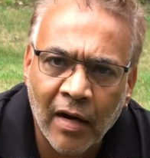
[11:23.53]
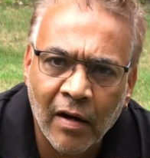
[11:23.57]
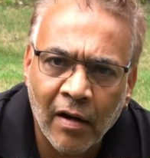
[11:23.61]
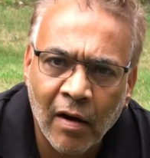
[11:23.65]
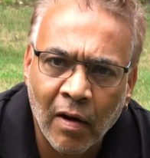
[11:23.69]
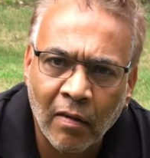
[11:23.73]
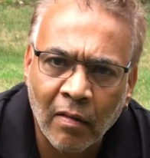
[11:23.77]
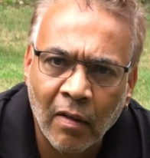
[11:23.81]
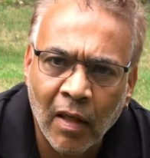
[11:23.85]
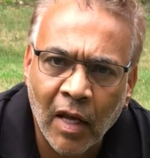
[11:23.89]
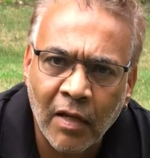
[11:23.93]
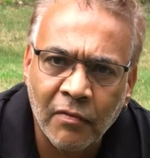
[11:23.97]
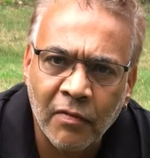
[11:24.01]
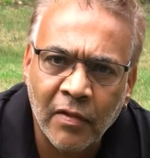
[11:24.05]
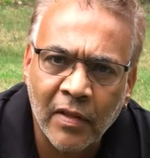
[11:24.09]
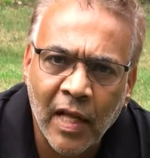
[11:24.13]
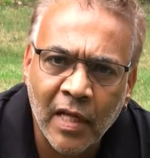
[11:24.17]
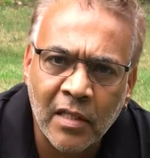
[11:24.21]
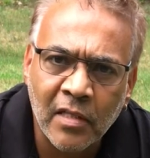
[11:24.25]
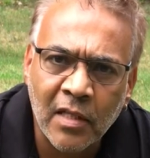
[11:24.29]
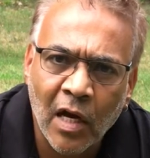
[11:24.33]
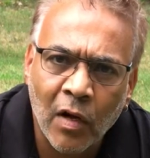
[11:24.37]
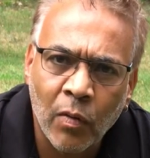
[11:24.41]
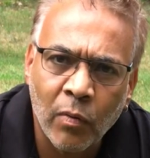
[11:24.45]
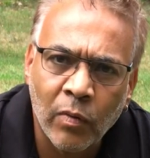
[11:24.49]
in our life, and
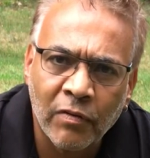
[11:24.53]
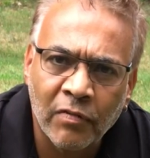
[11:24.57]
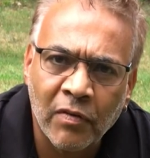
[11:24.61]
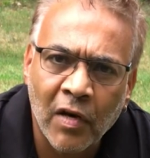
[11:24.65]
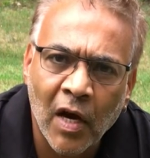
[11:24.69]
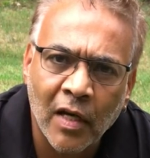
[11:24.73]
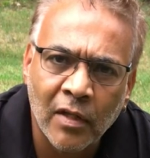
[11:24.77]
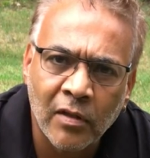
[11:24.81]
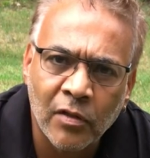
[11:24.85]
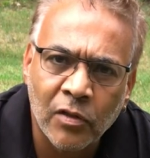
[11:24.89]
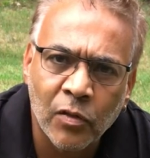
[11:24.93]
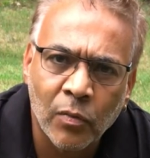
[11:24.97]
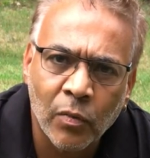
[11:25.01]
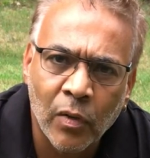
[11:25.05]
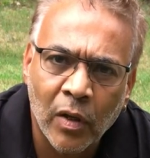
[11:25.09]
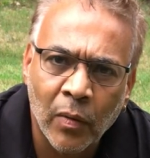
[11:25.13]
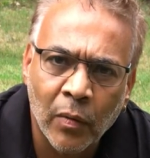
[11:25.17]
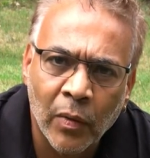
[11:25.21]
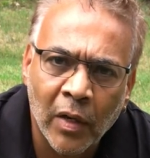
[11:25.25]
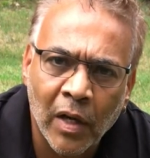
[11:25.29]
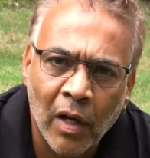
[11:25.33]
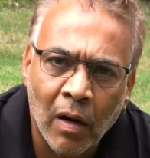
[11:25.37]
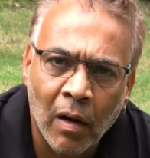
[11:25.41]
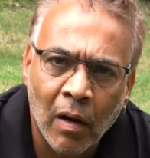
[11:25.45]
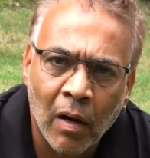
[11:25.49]
that's how we've gotten to where
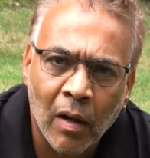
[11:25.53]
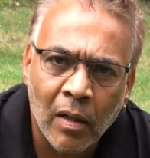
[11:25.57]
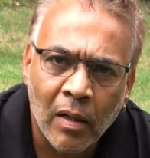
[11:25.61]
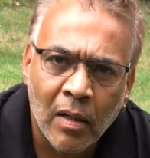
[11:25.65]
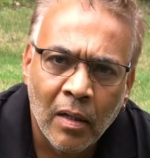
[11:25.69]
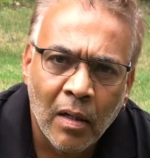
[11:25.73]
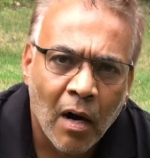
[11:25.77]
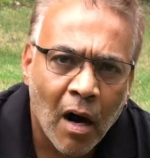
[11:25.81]
we are.